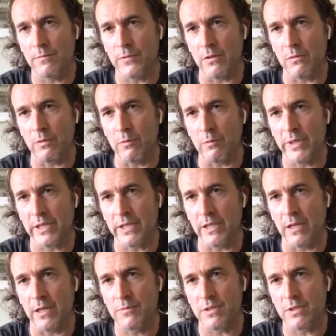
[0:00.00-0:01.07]
We were
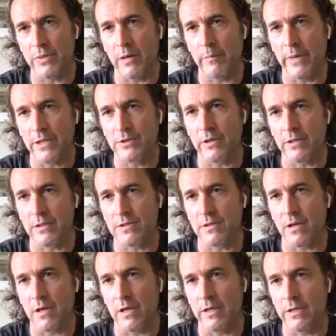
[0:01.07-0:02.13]
picking up some parametric
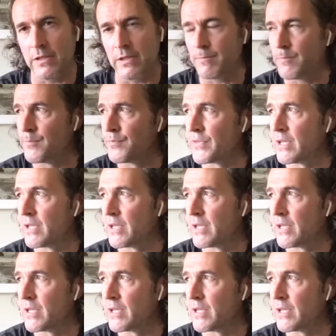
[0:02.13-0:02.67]
design. And